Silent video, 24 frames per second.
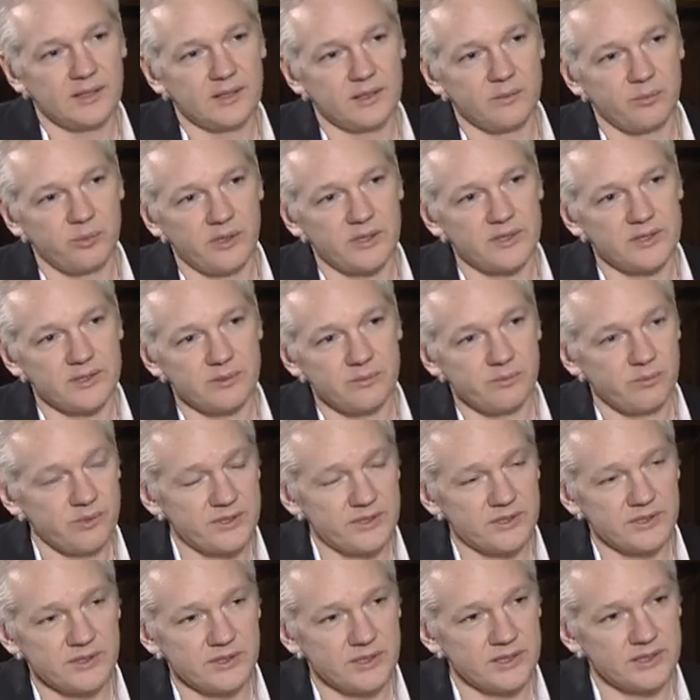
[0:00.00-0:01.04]
the
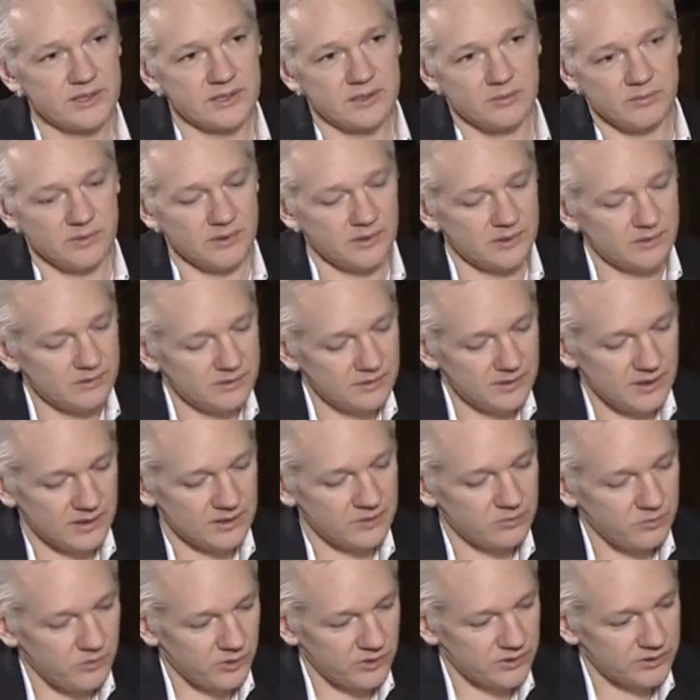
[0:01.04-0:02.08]
prison system
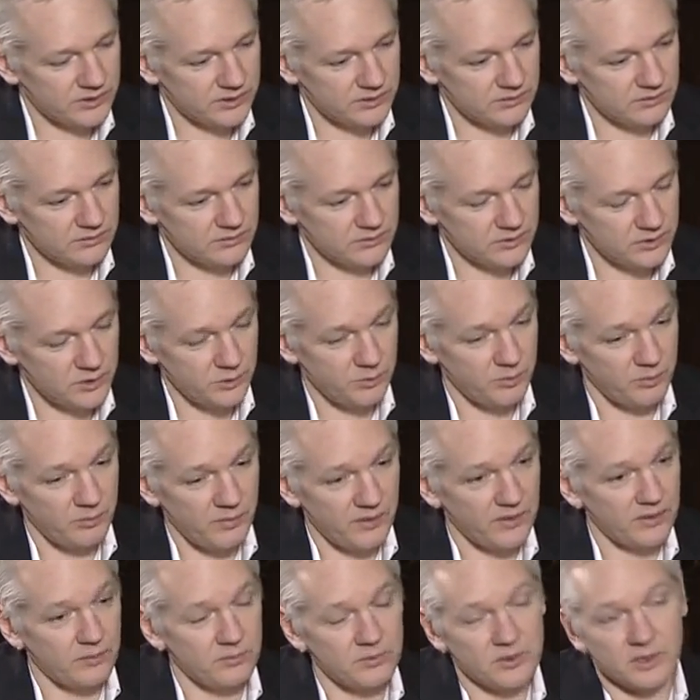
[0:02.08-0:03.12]
doesn't want to
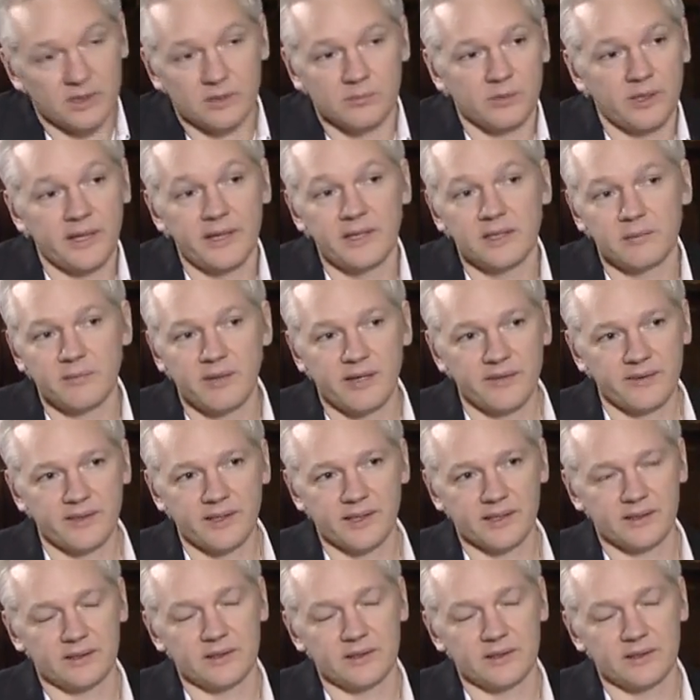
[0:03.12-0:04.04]
permit them to complain about their